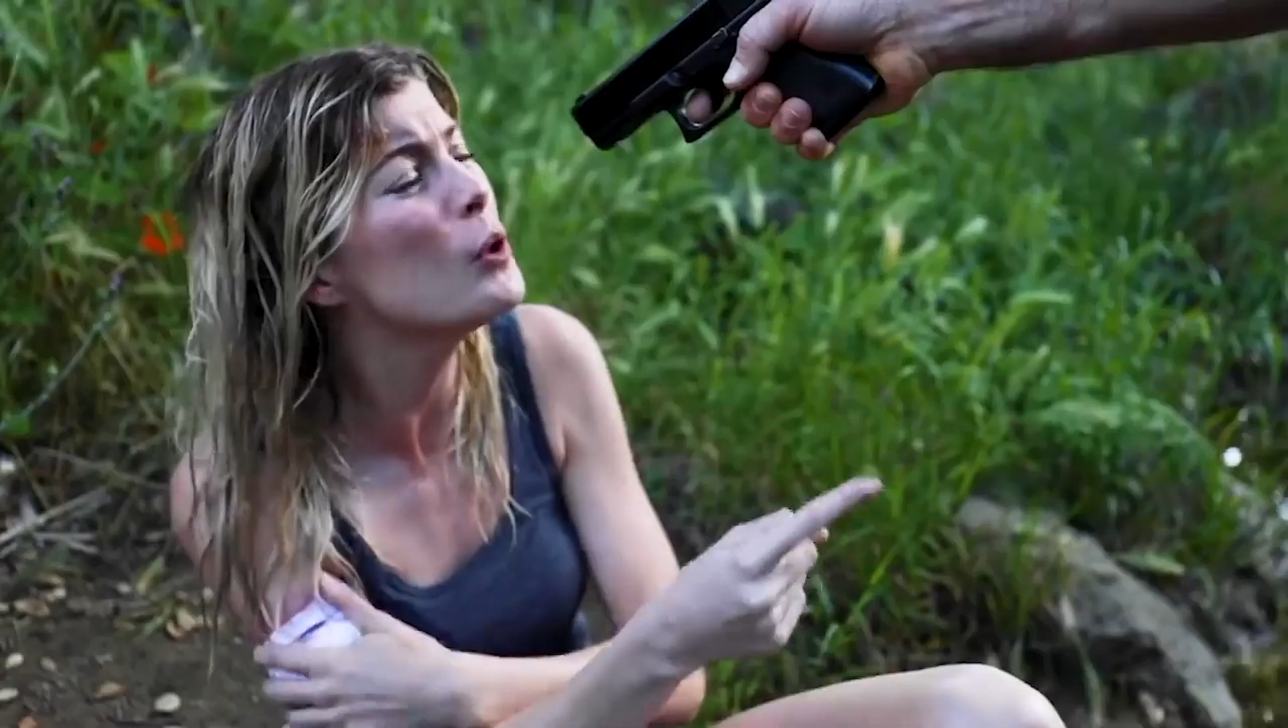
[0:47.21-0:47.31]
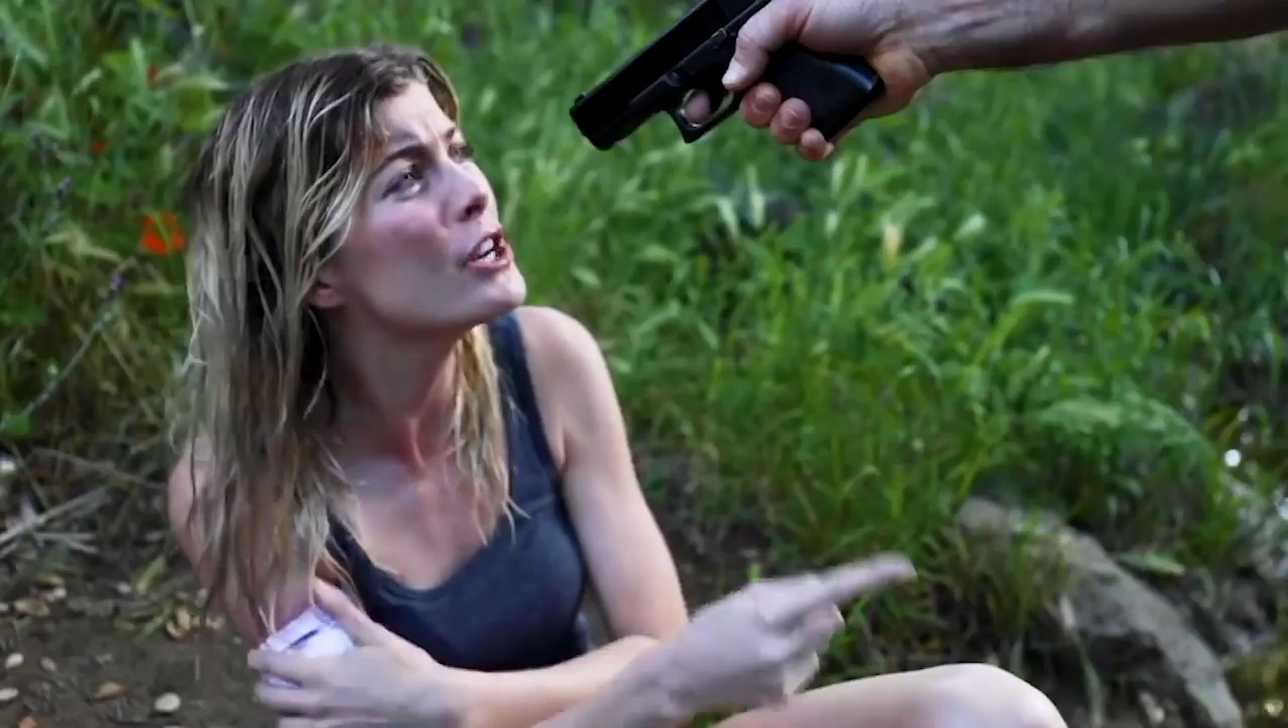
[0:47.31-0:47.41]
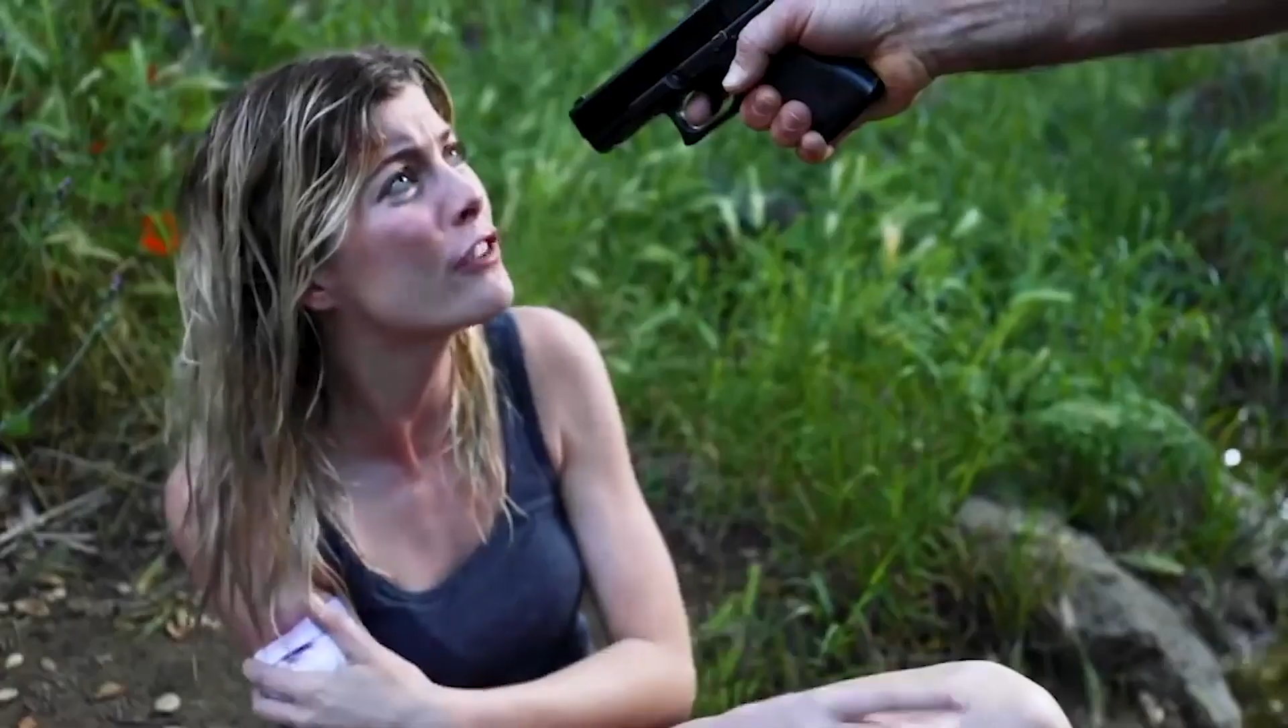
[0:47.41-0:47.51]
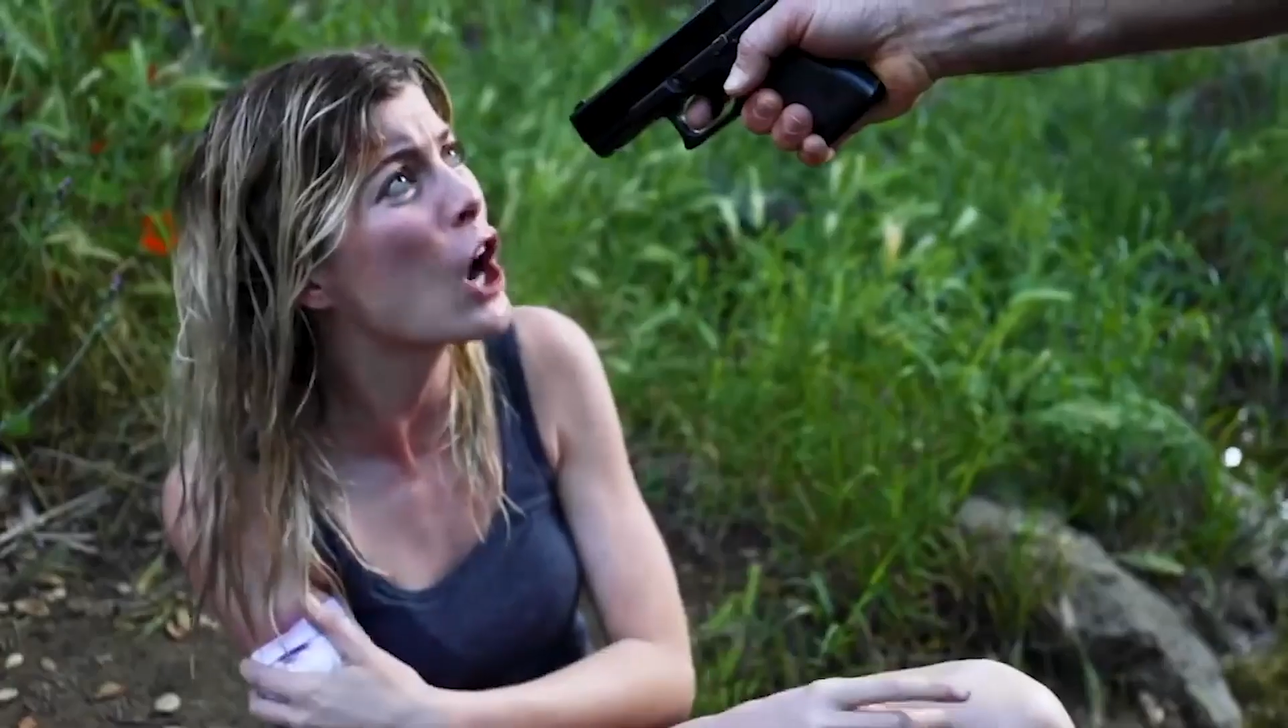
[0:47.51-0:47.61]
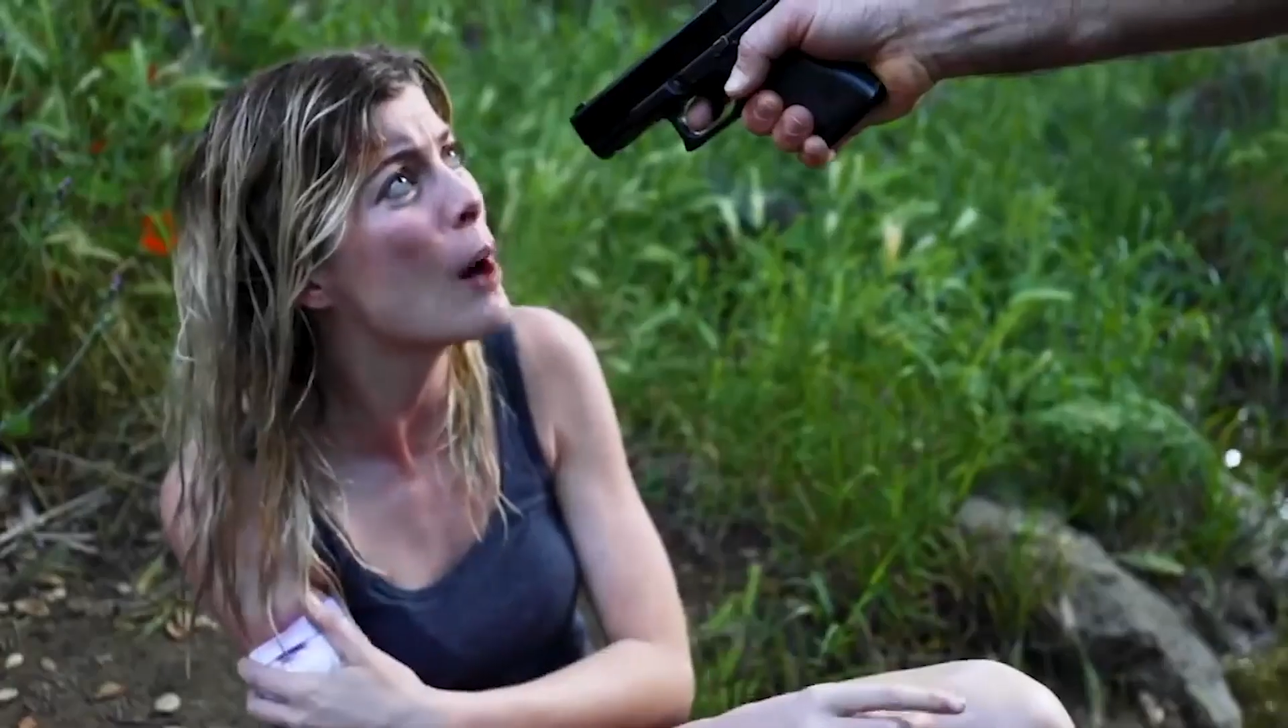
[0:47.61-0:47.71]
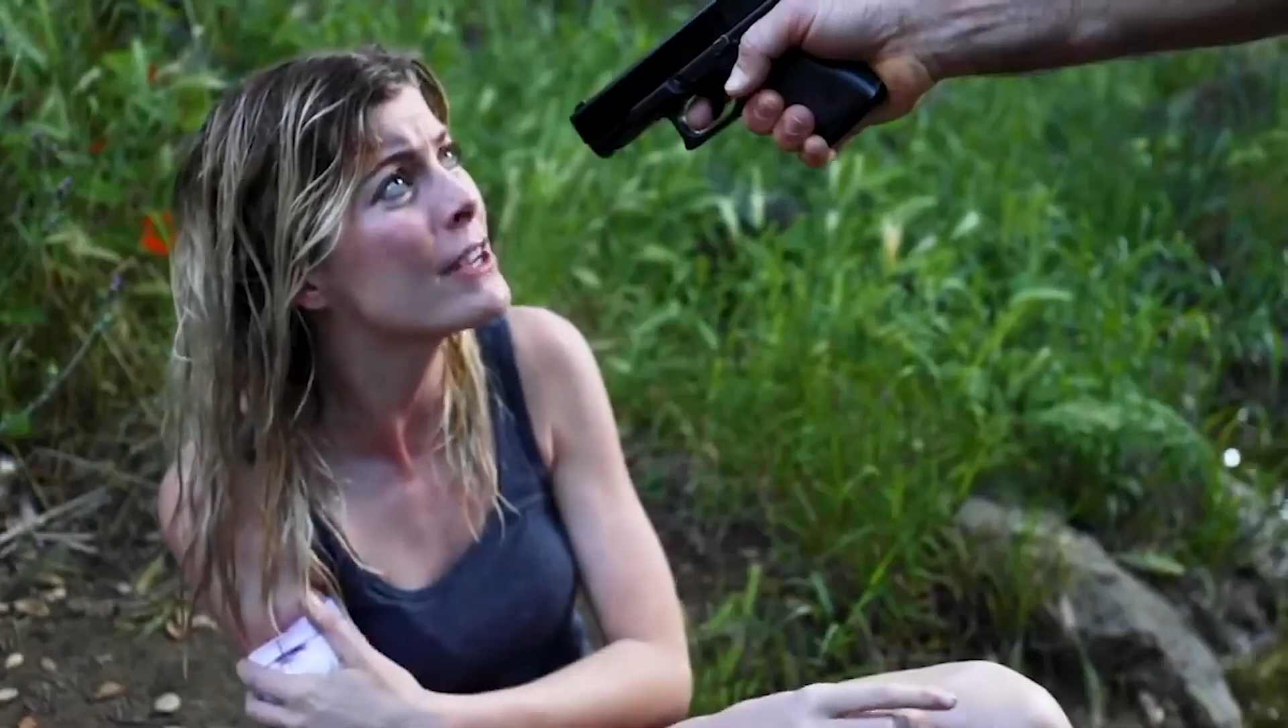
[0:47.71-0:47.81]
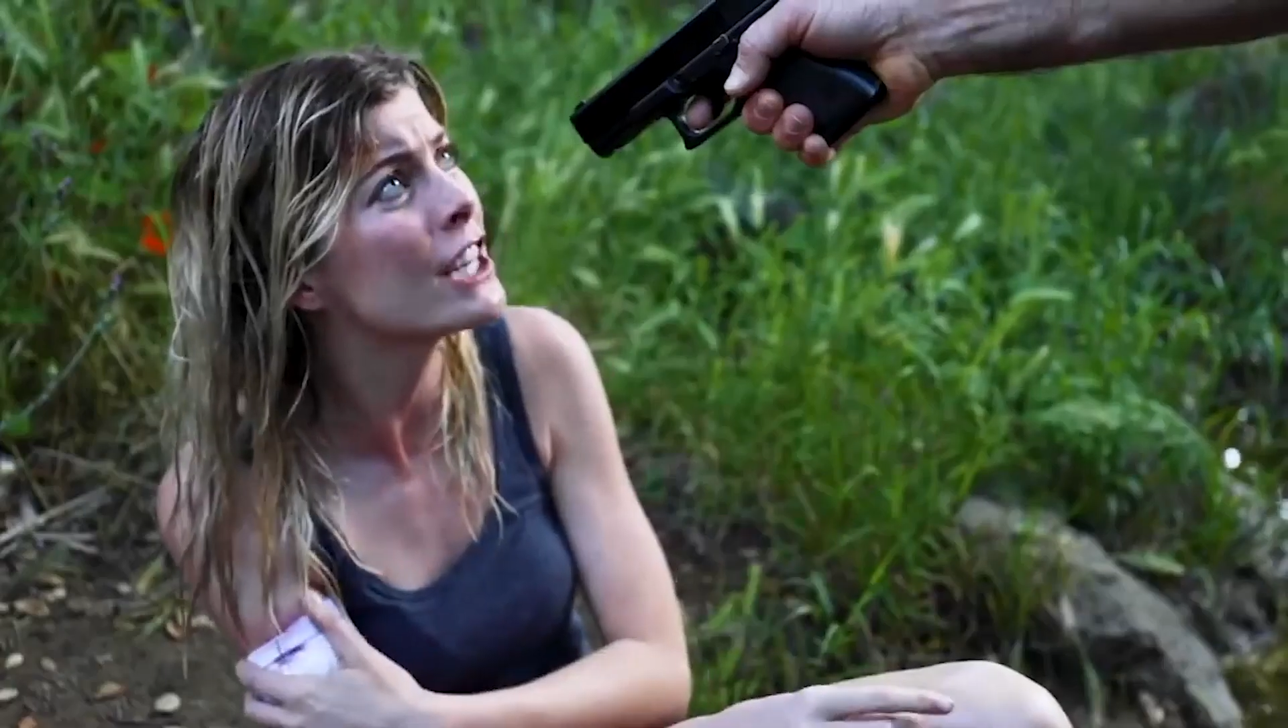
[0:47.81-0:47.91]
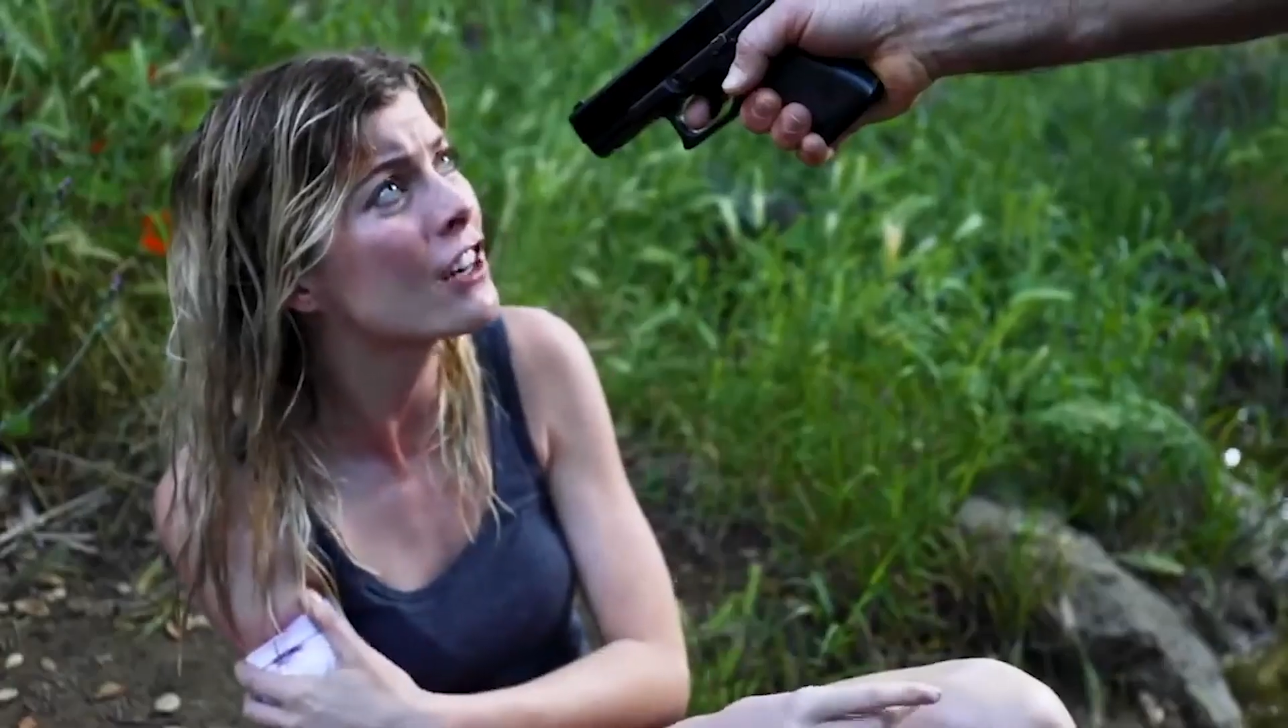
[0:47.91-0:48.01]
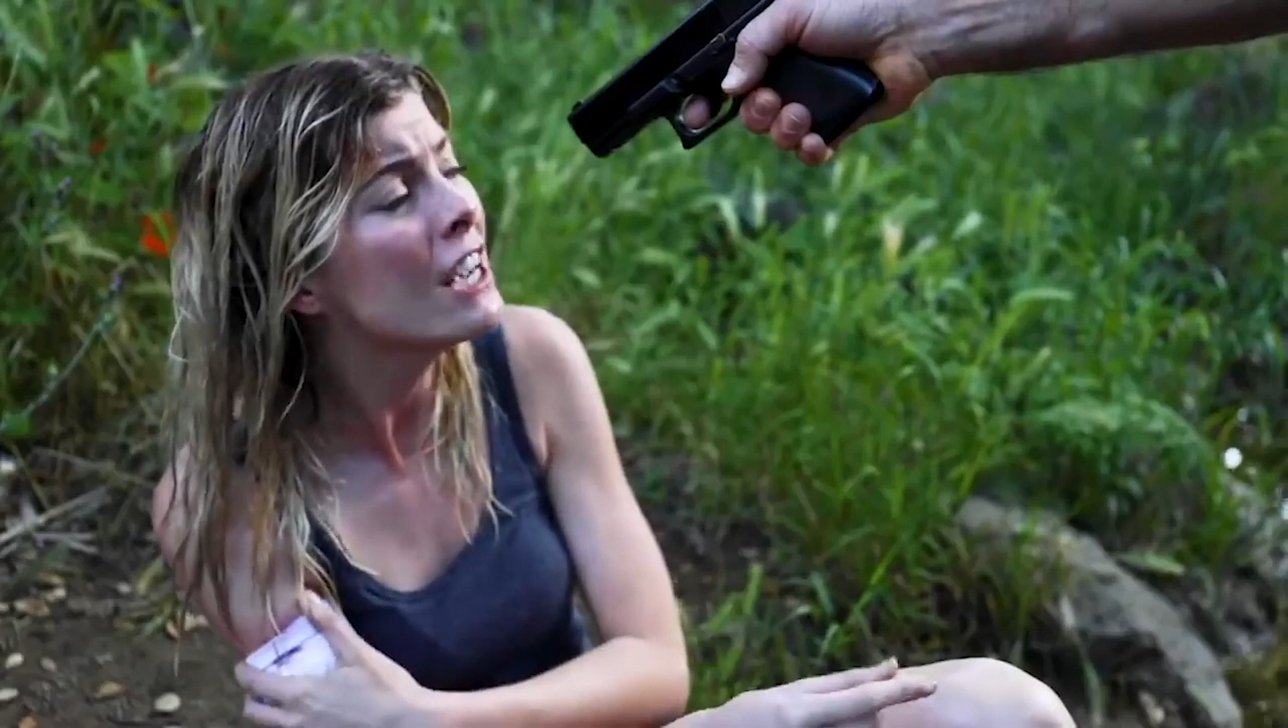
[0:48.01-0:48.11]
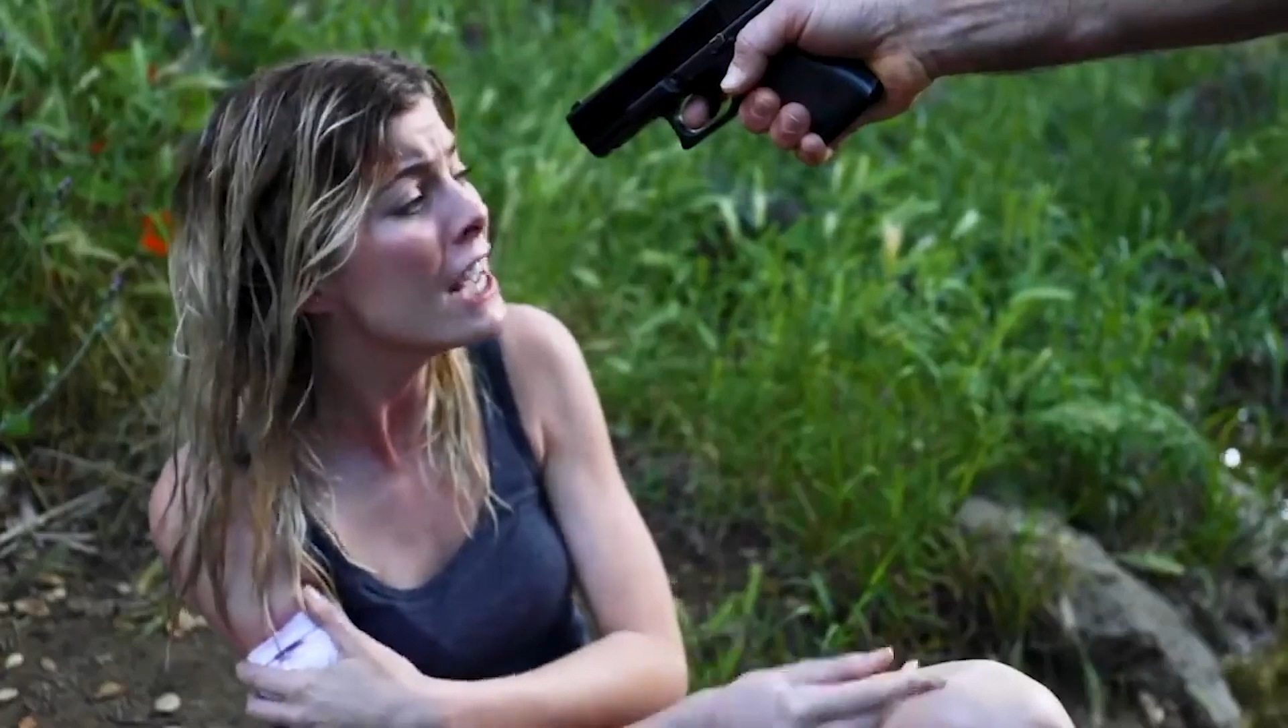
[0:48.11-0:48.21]
wouldn't have come
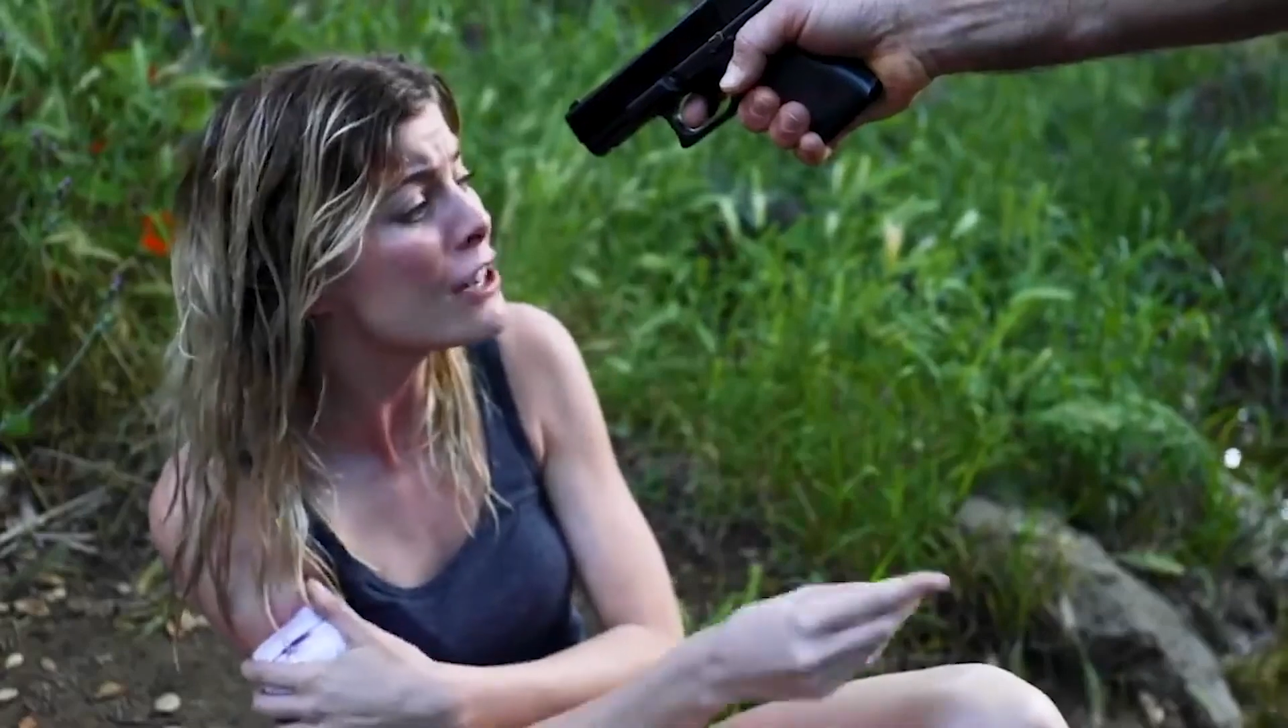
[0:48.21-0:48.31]
here